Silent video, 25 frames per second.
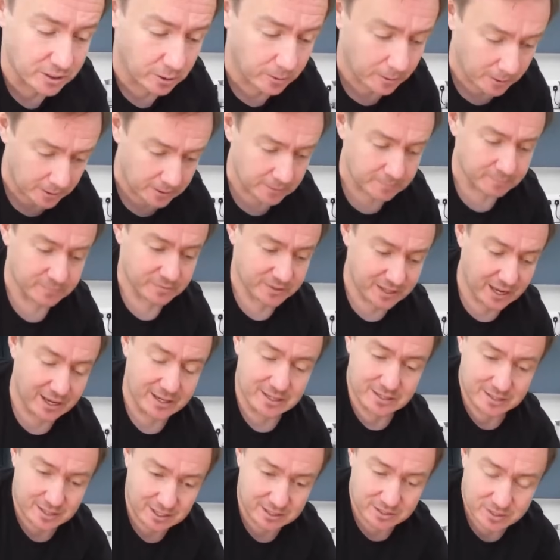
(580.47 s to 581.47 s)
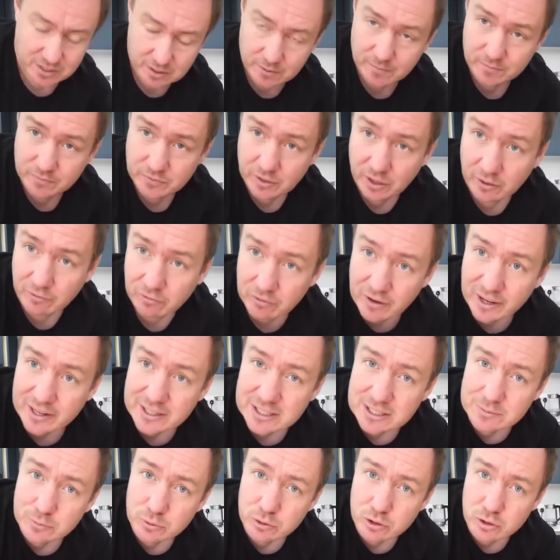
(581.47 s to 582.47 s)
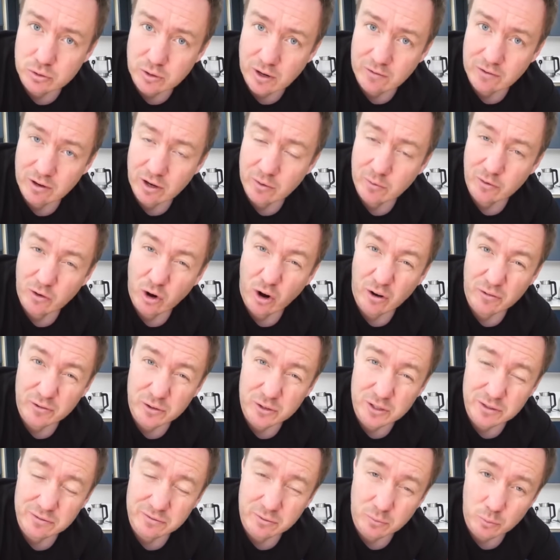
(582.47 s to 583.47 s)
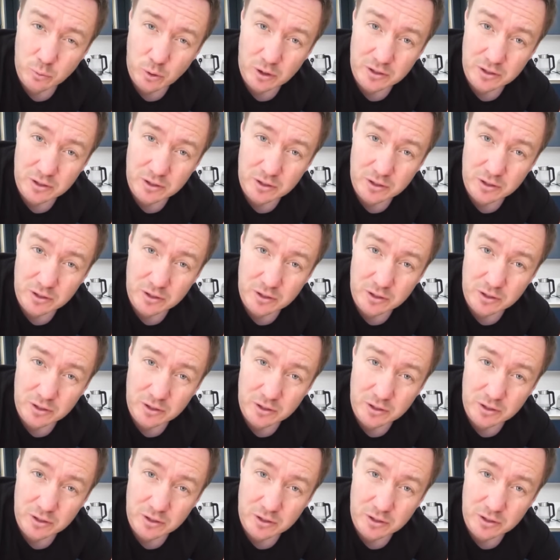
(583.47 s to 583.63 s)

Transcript: So yes, that's a flexible trivet. We've got a few different